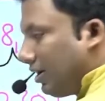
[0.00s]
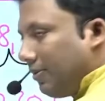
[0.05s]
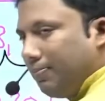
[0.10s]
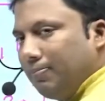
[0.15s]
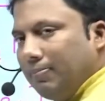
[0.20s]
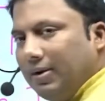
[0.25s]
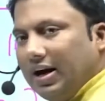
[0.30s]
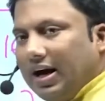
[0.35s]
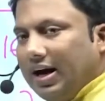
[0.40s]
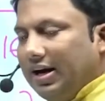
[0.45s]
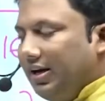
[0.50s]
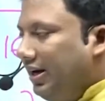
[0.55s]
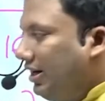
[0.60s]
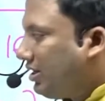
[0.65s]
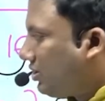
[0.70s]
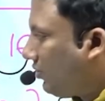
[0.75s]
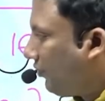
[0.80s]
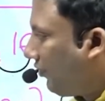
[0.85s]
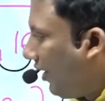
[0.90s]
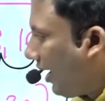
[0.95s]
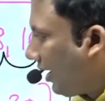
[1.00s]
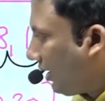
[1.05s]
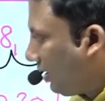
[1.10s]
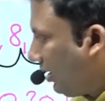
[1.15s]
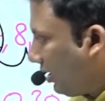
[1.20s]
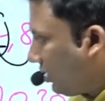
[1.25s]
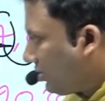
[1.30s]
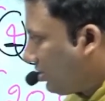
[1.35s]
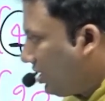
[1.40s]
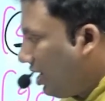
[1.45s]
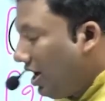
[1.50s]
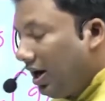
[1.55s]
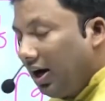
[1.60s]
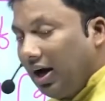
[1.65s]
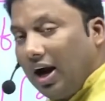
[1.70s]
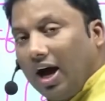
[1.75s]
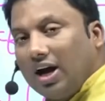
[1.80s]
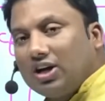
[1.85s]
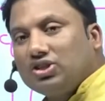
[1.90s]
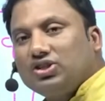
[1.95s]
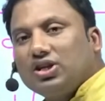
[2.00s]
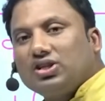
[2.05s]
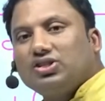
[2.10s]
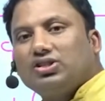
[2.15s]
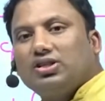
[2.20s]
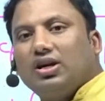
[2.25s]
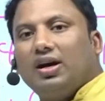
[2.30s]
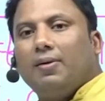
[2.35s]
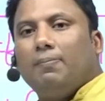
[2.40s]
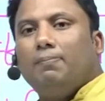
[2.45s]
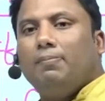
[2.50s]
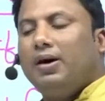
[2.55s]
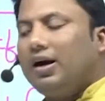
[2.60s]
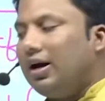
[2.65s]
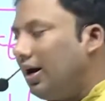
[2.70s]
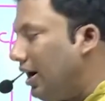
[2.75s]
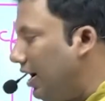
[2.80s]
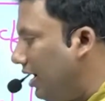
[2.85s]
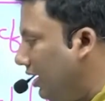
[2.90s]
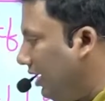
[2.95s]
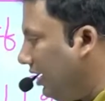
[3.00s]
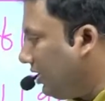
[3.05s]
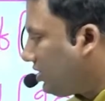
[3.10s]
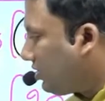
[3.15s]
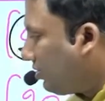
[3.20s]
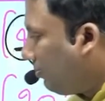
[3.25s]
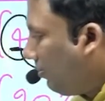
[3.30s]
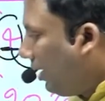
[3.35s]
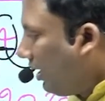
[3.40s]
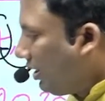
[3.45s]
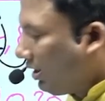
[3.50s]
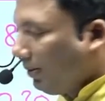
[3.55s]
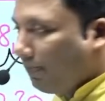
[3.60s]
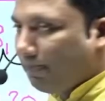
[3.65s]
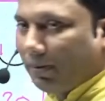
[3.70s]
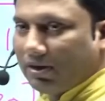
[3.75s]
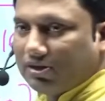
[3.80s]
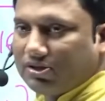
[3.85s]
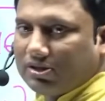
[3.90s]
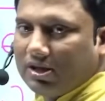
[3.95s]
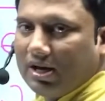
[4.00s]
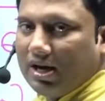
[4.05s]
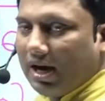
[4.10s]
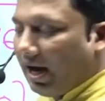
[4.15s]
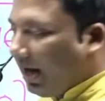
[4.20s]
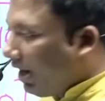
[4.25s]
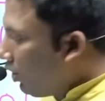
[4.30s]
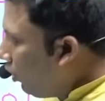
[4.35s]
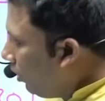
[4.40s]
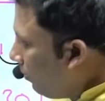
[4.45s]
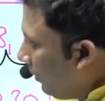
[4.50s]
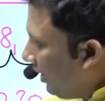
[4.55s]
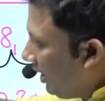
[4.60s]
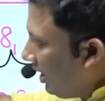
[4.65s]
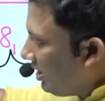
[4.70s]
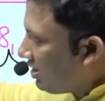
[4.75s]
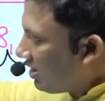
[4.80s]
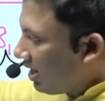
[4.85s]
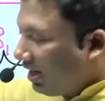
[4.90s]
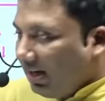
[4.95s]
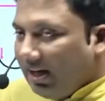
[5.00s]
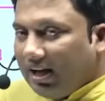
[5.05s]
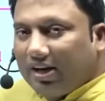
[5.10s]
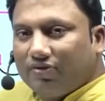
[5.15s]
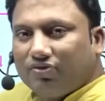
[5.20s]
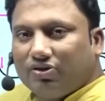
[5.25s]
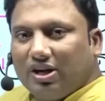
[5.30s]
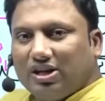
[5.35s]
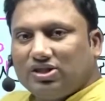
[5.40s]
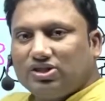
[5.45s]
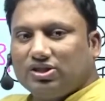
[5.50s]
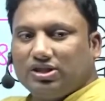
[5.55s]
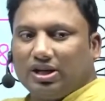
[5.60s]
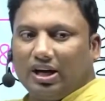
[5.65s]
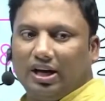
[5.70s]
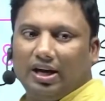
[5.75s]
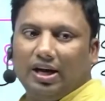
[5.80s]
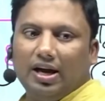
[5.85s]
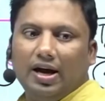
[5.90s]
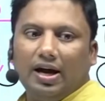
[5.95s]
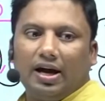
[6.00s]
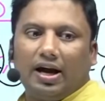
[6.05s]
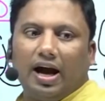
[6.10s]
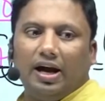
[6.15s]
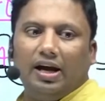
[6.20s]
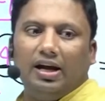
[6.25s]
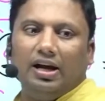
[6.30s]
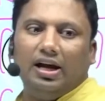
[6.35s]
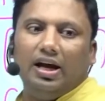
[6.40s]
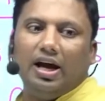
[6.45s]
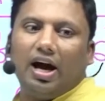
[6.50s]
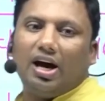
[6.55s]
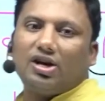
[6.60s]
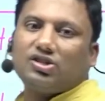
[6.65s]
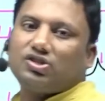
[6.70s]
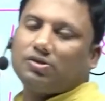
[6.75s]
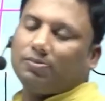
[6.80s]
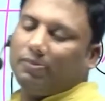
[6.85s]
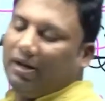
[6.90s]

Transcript: number and its factors, largest number and its multiples. I hope it is clear, these three. Kindly ask